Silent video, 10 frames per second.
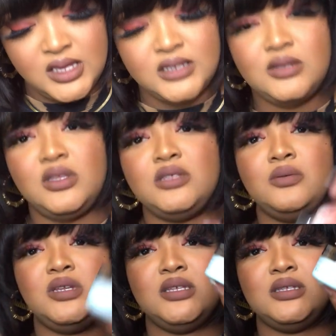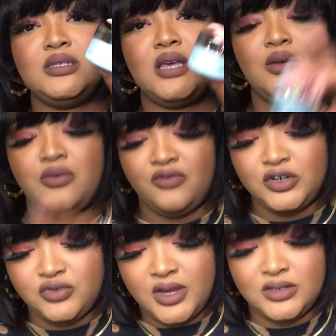Yeah, so this one doesn't say
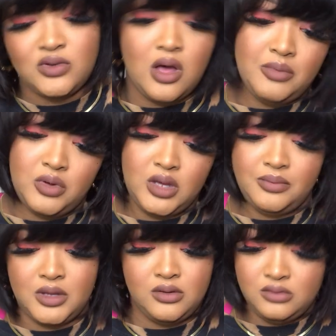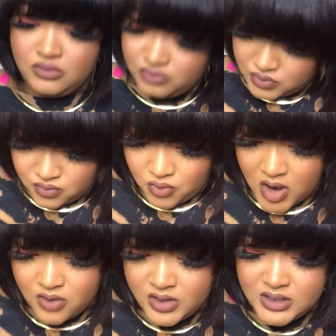refrigerate, so I'm going to keep it
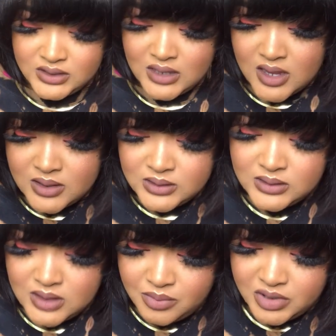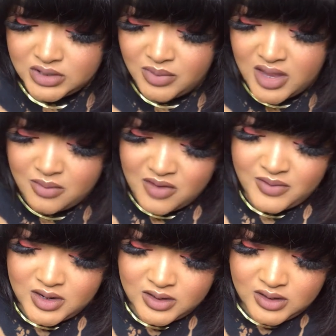right on in this case and put this back in my
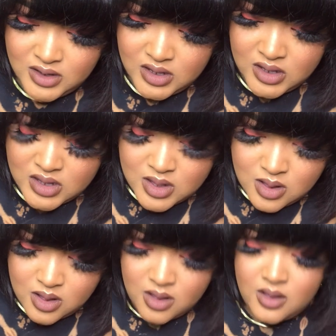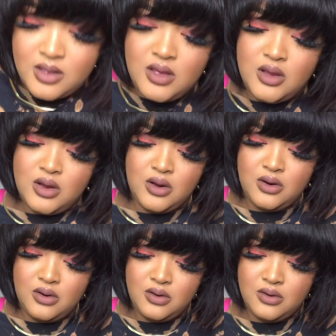vanity. Uh,
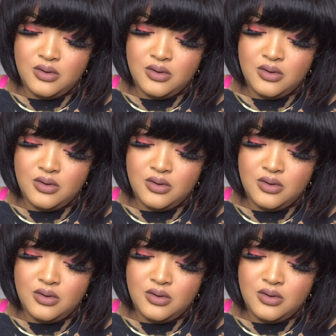here.